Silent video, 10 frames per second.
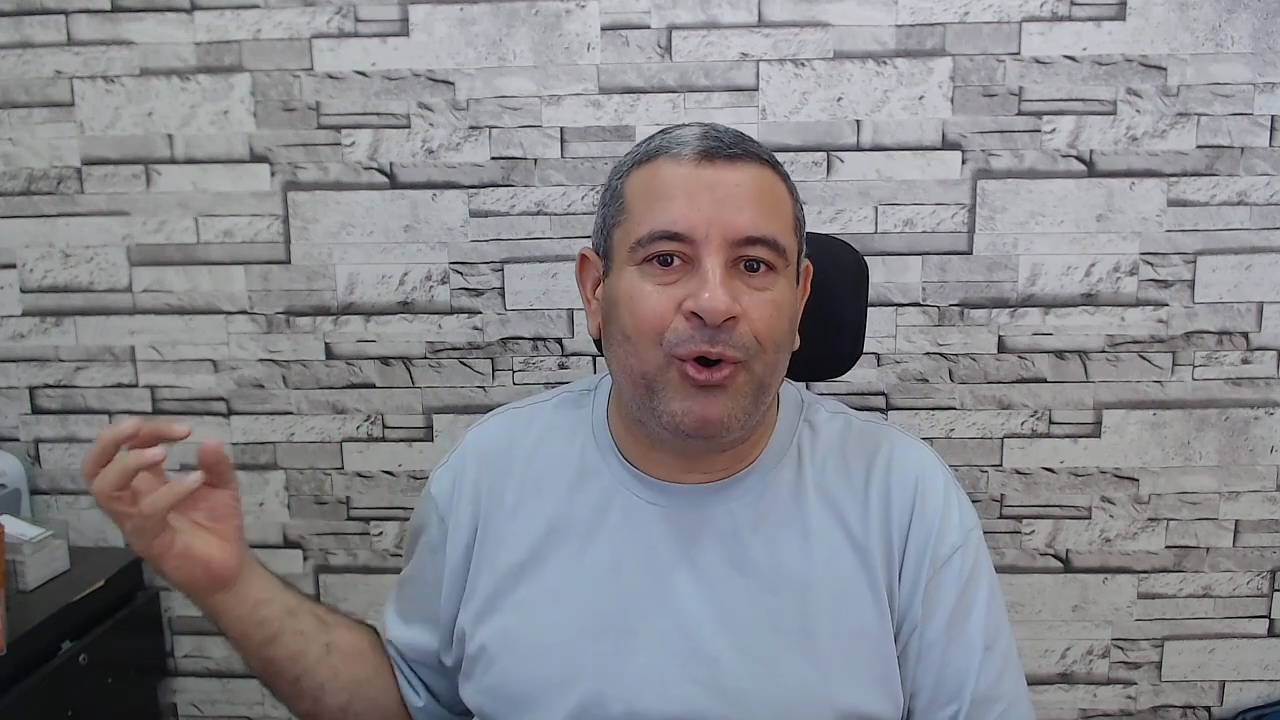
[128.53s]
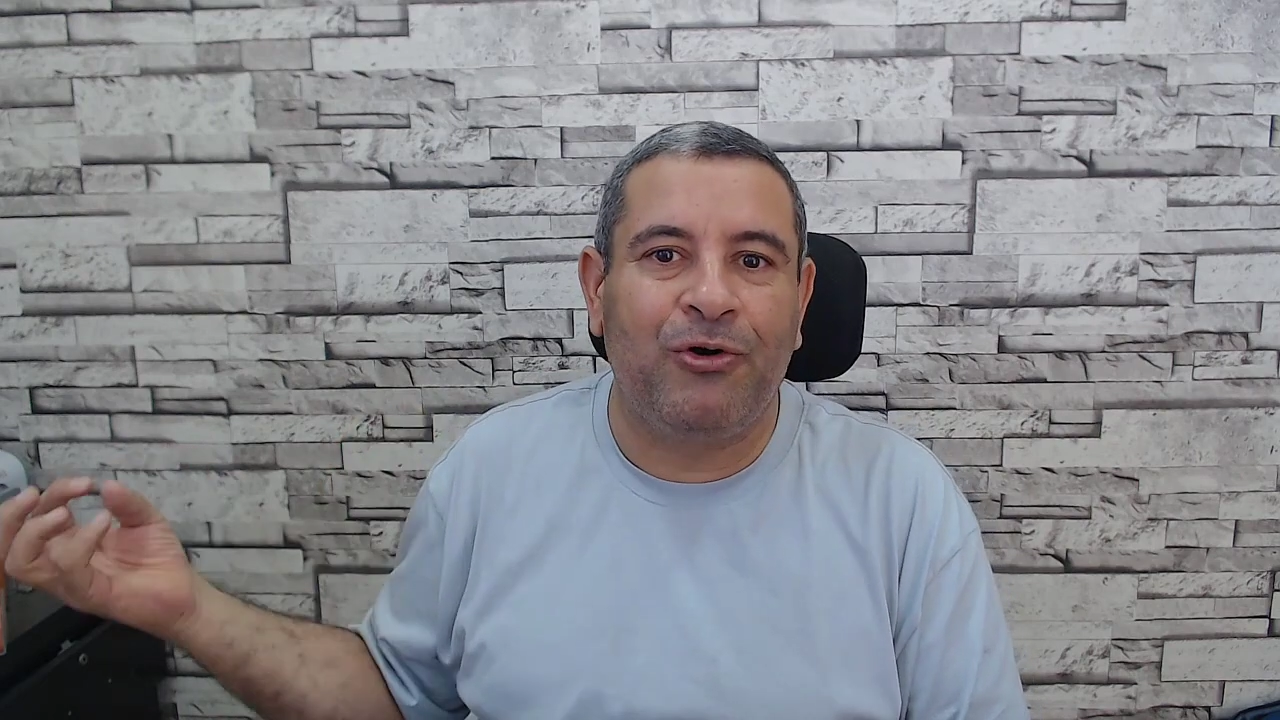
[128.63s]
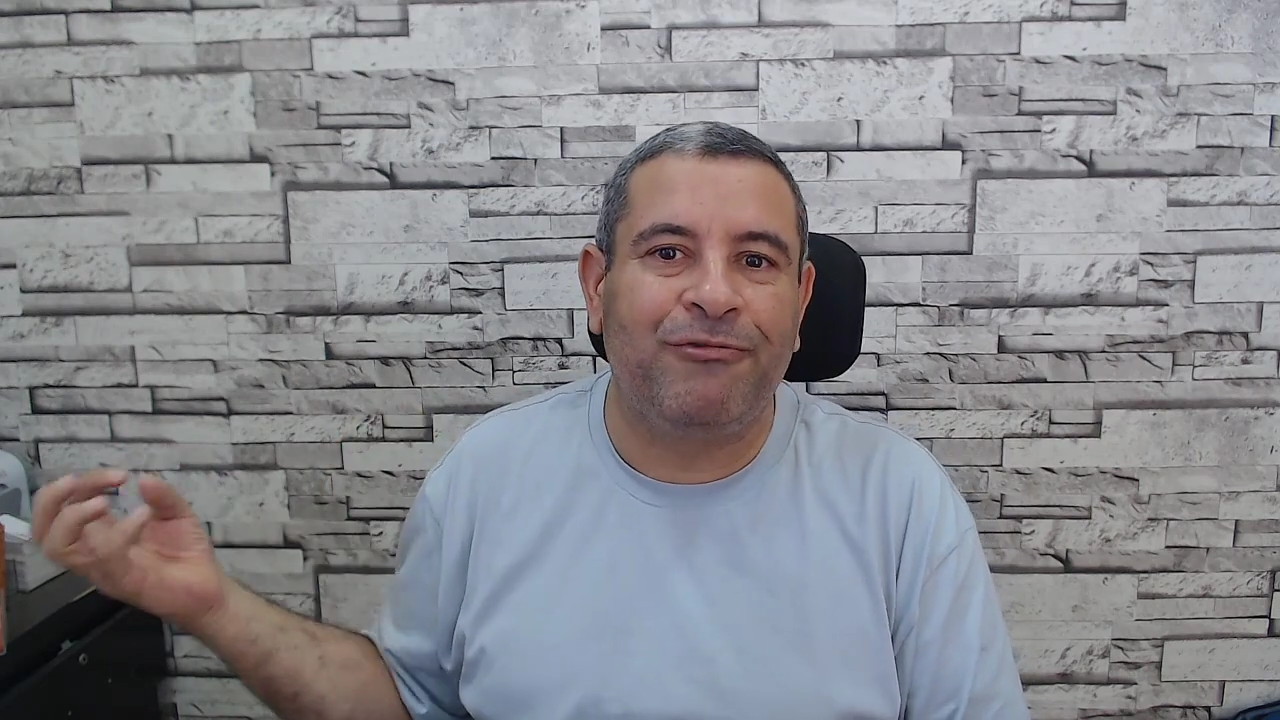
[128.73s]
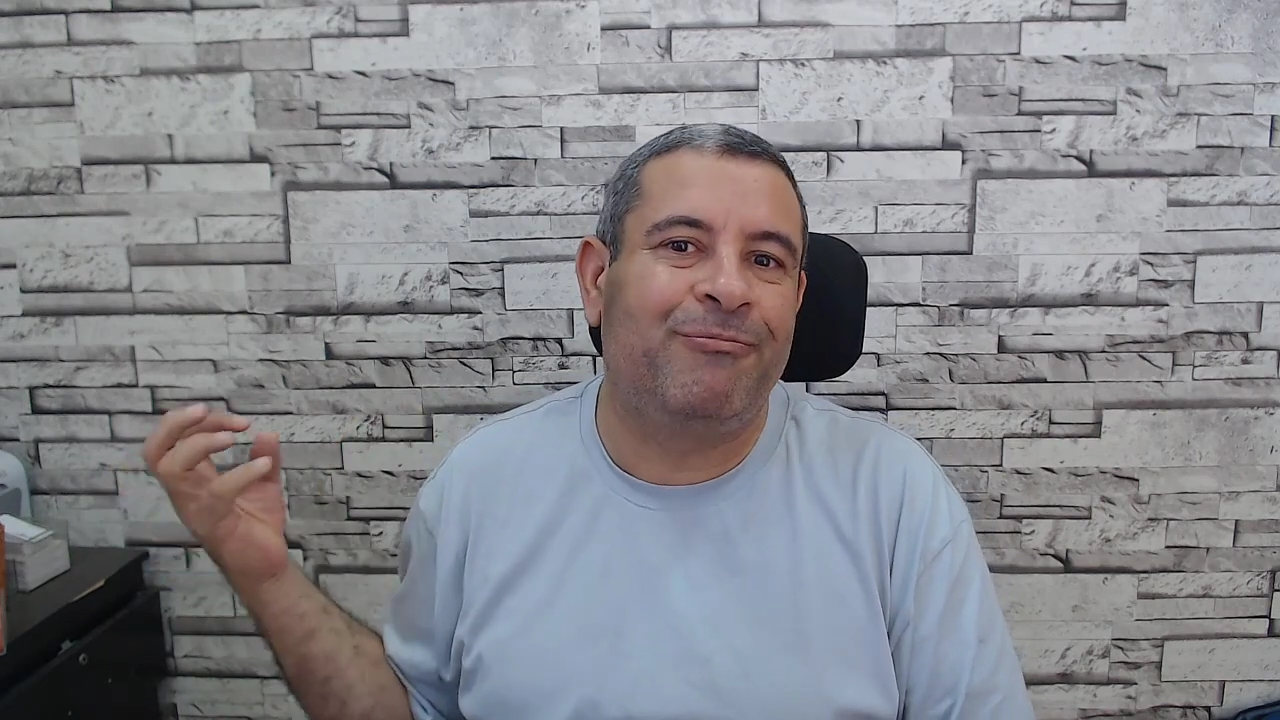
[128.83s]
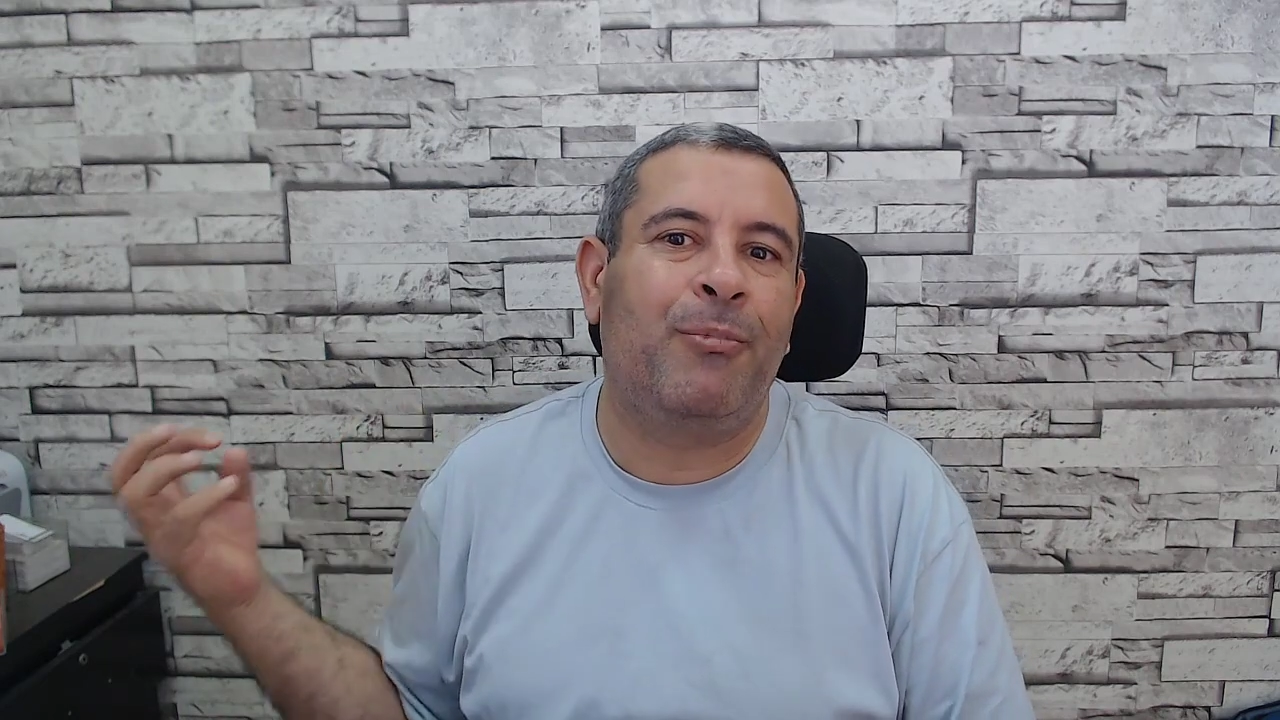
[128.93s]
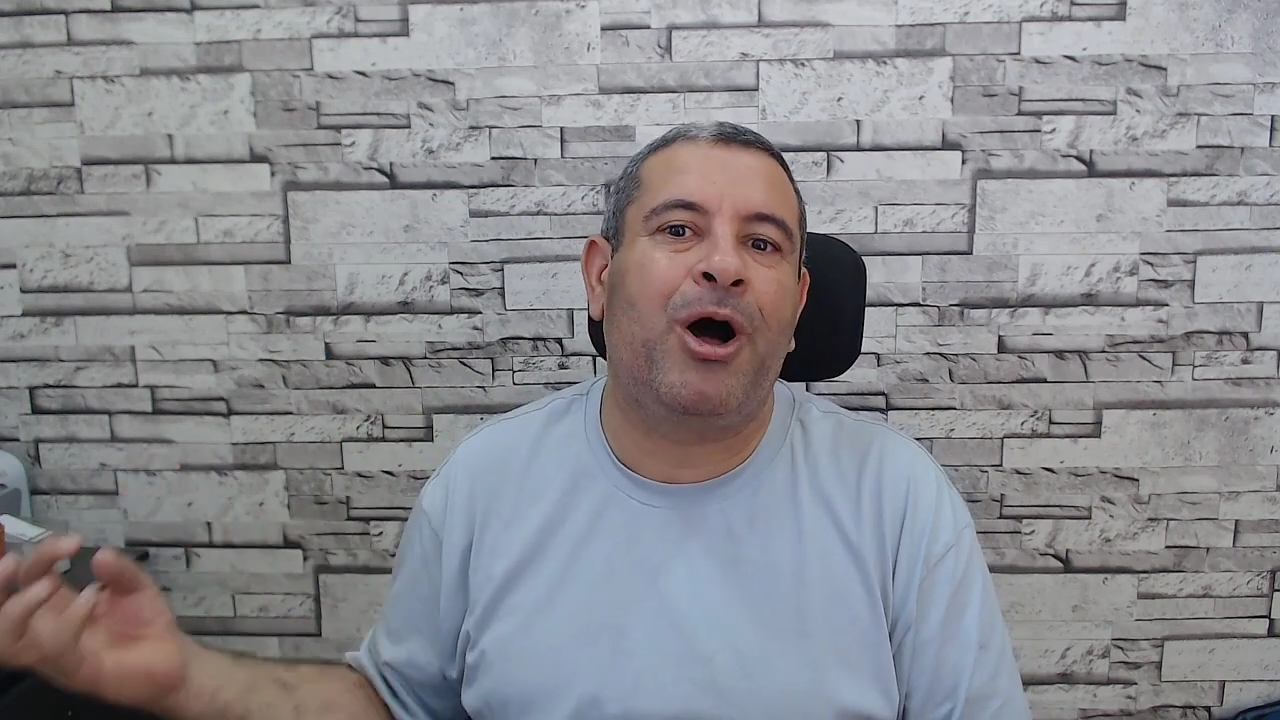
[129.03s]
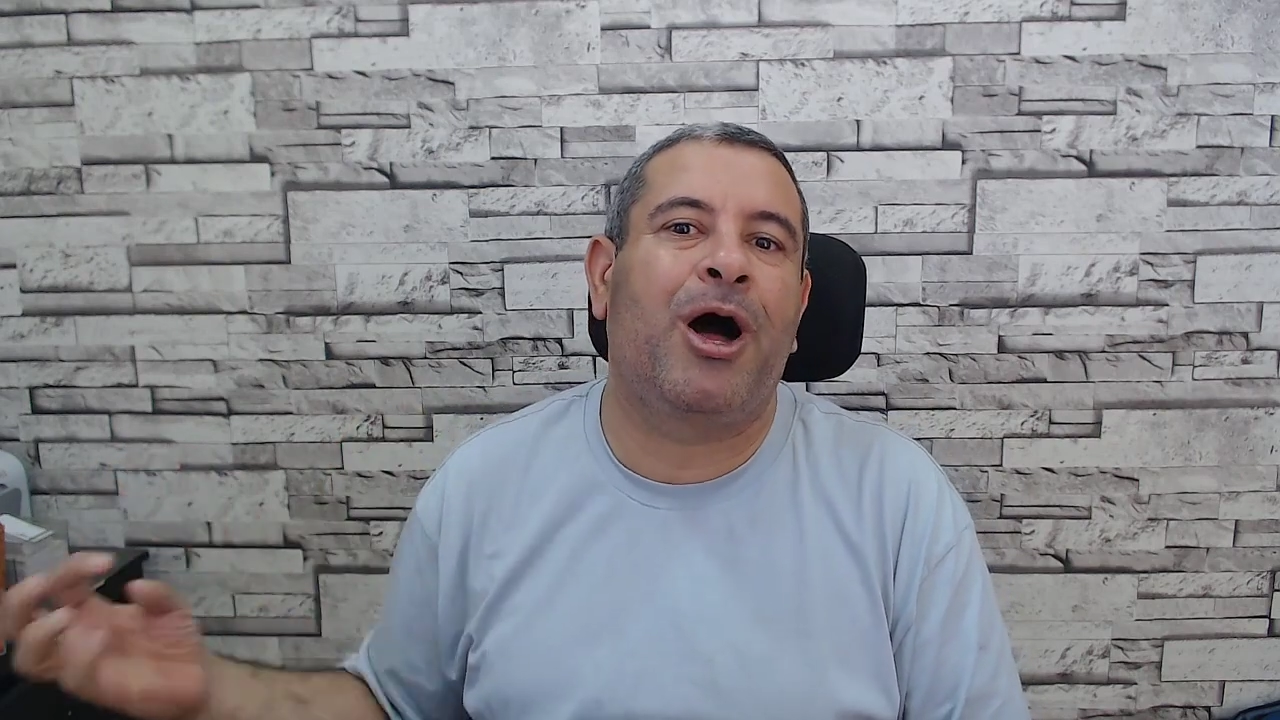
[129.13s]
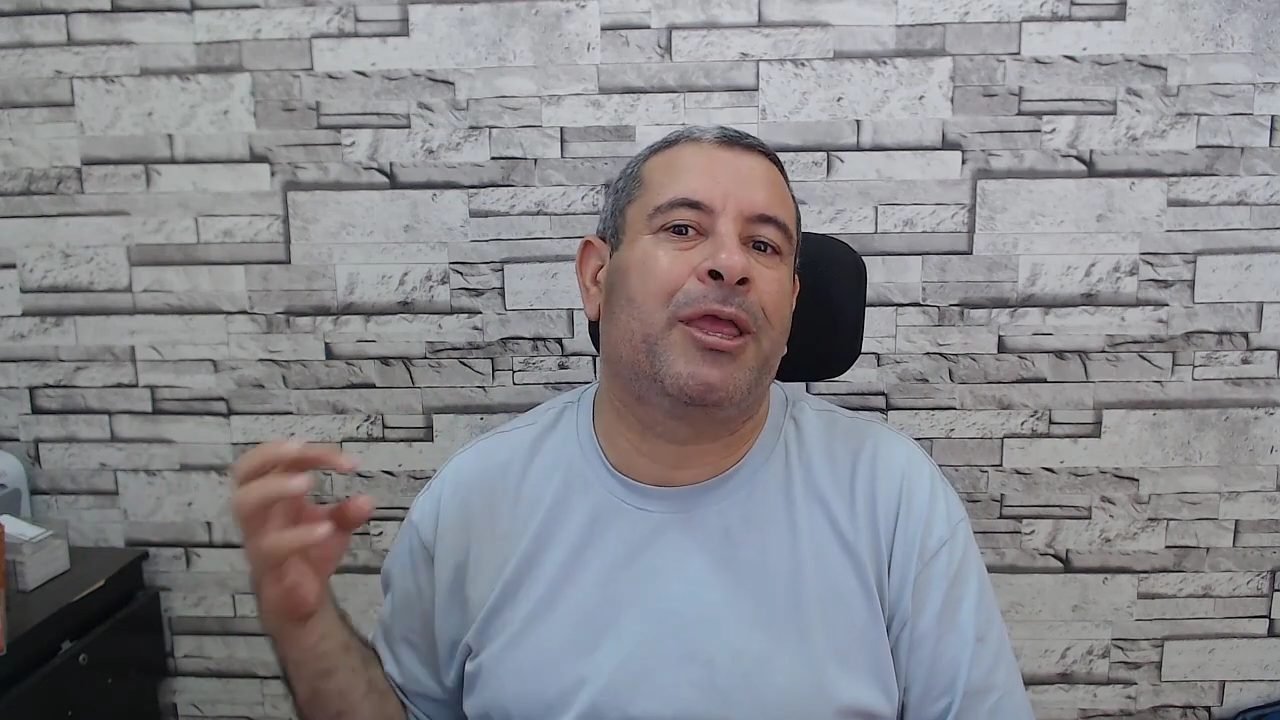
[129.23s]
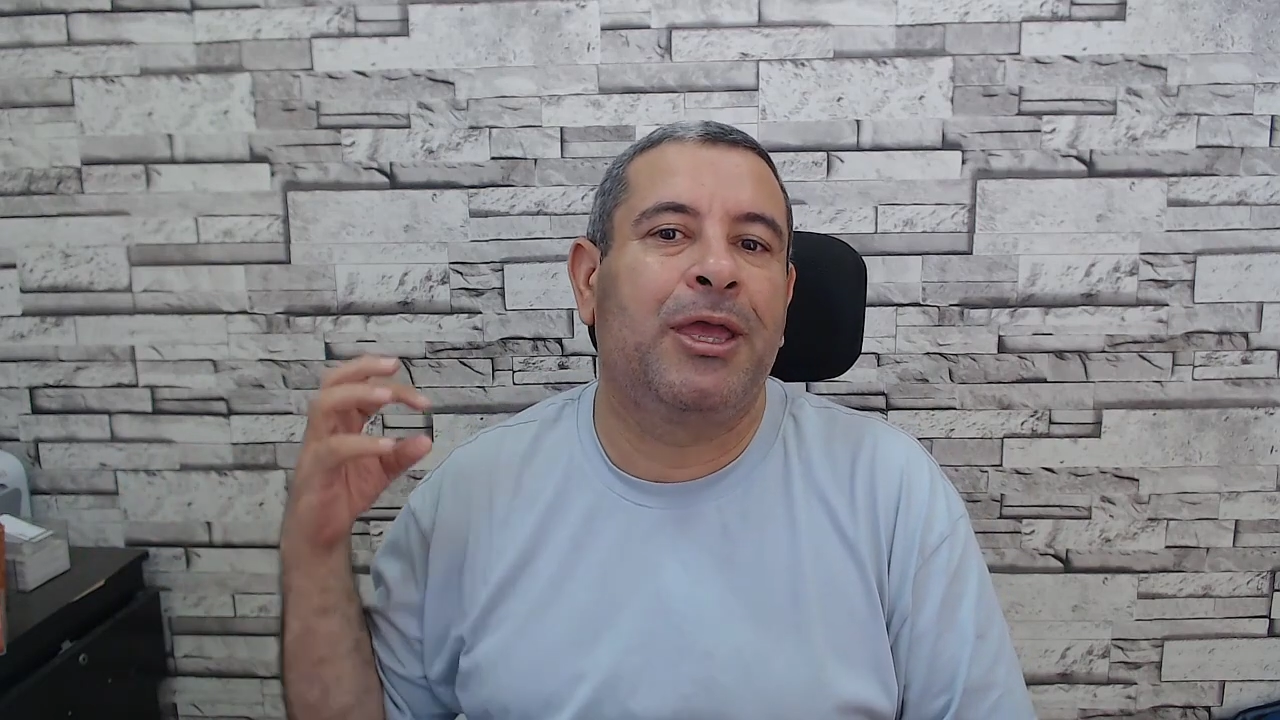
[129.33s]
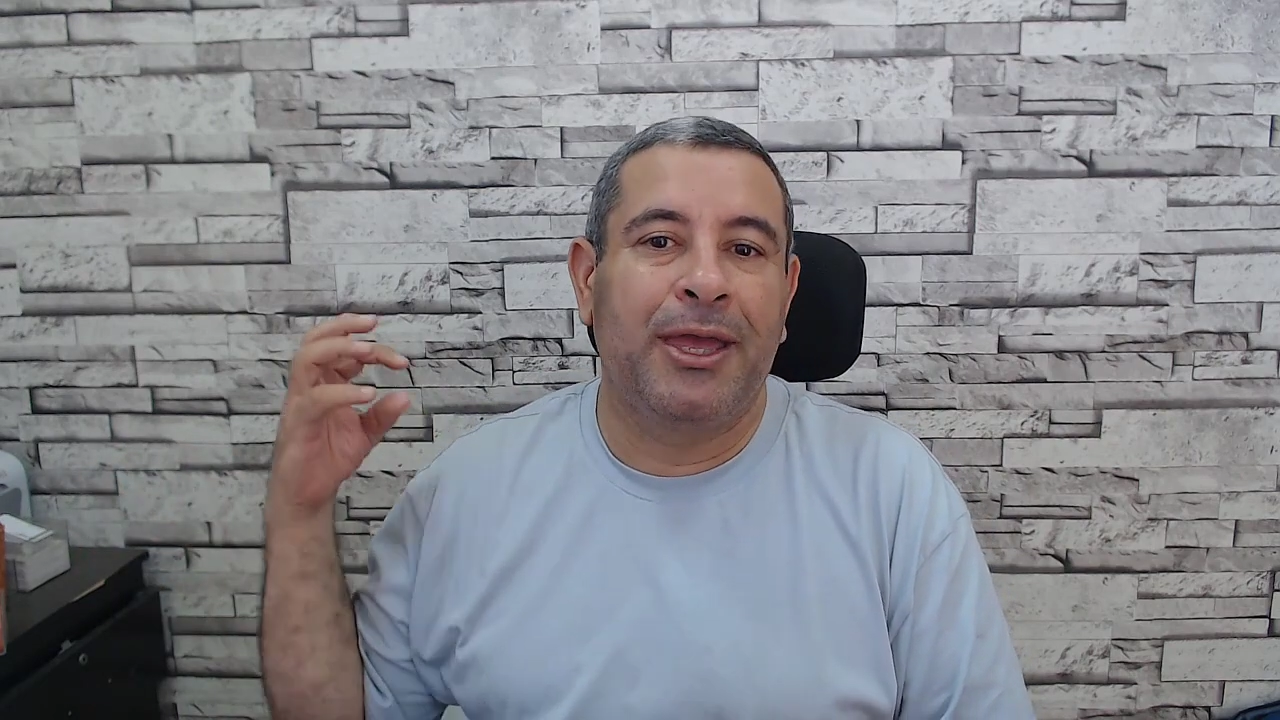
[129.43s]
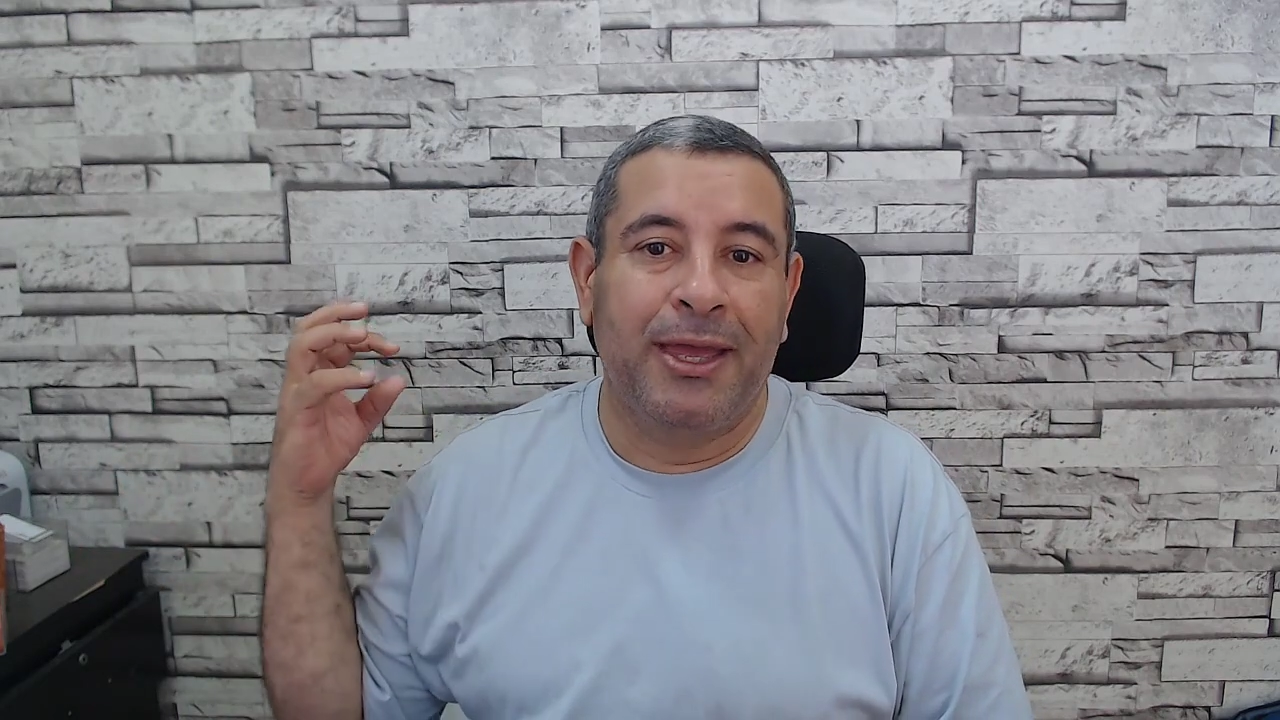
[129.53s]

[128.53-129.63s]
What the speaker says: of my